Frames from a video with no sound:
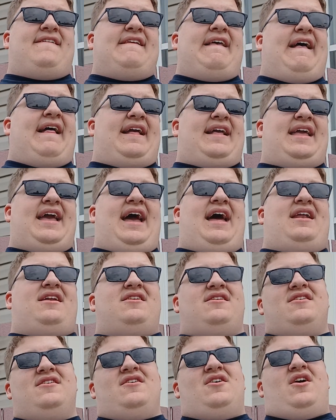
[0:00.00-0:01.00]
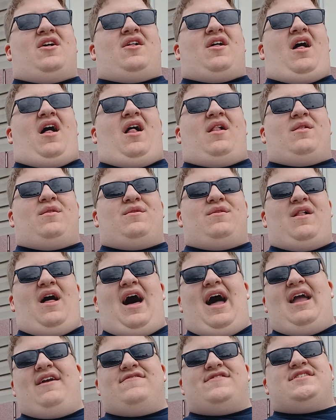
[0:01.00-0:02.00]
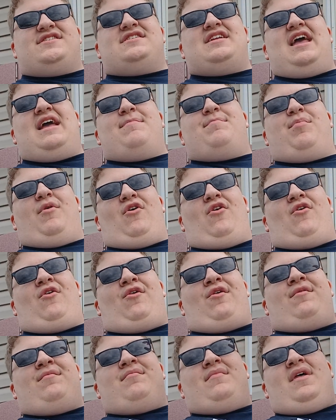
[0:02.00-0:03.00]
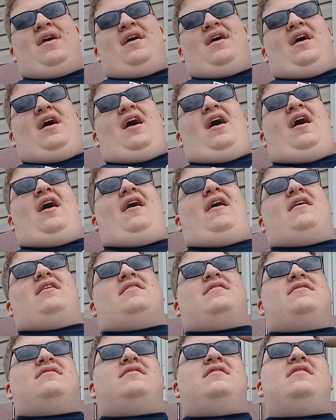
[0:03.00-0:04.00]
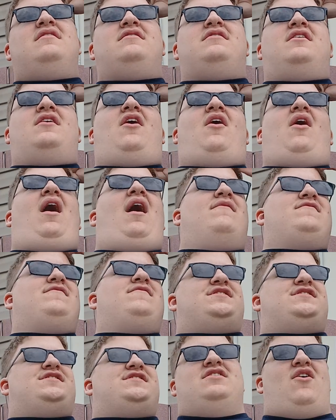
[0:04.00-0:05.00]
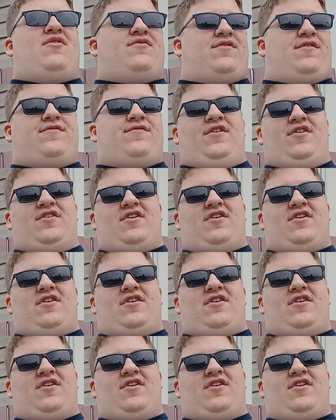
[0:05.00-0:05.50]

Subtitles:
Again, a live staple, obviously known for Phil